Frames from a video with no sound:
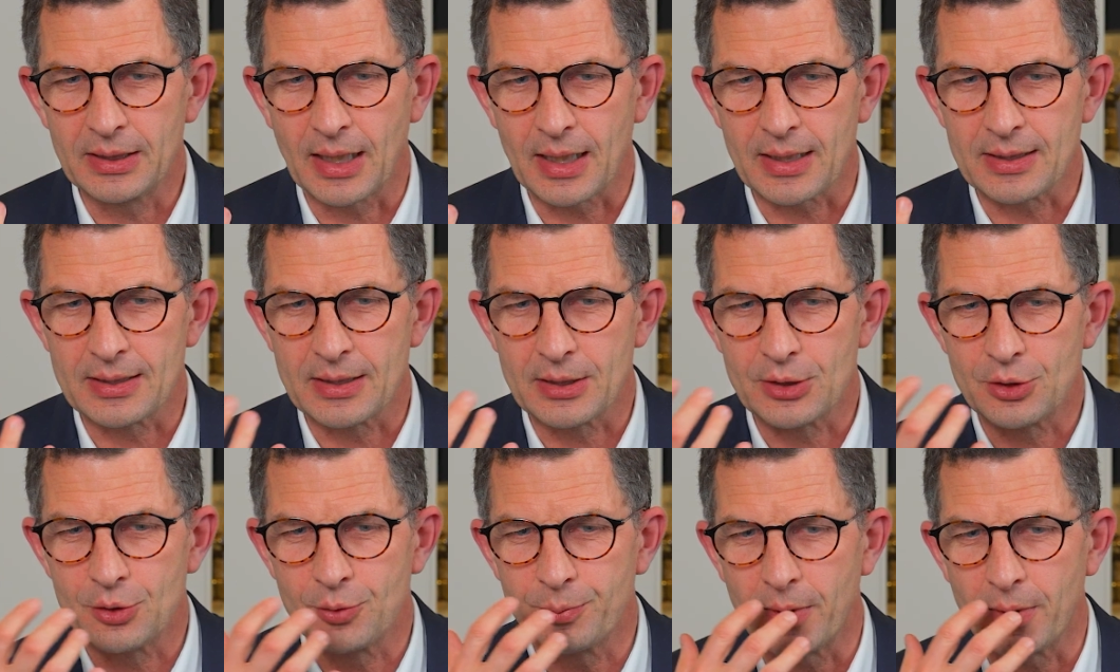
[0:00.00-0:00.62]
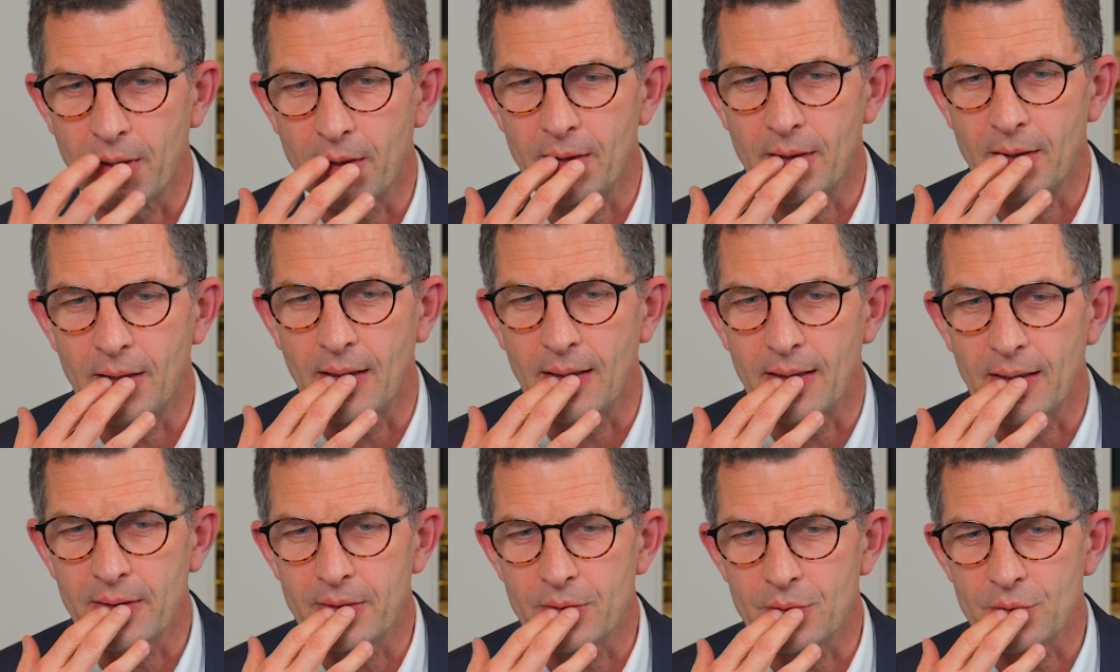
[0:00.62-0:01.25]
access to power
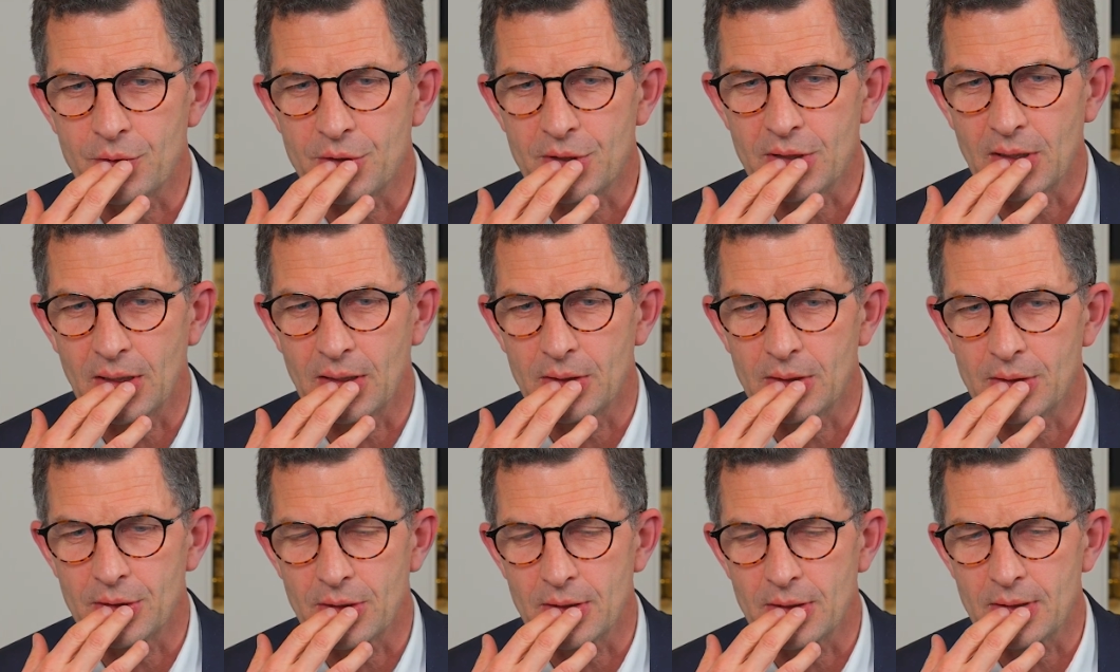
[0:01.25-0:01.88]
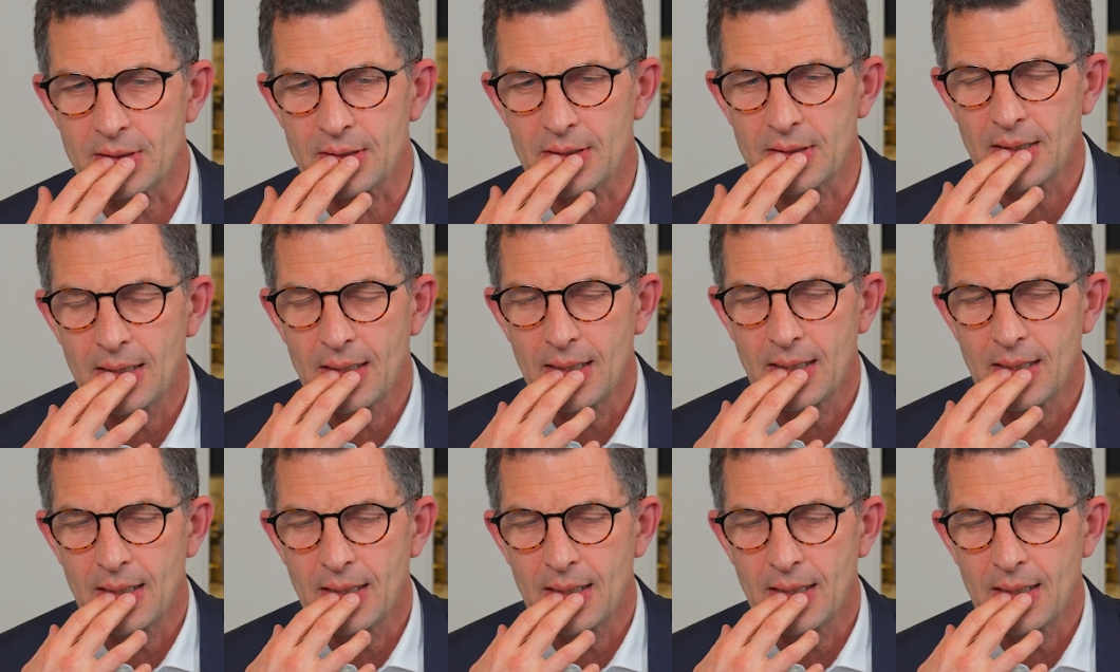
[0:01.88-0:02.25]
are those challenges.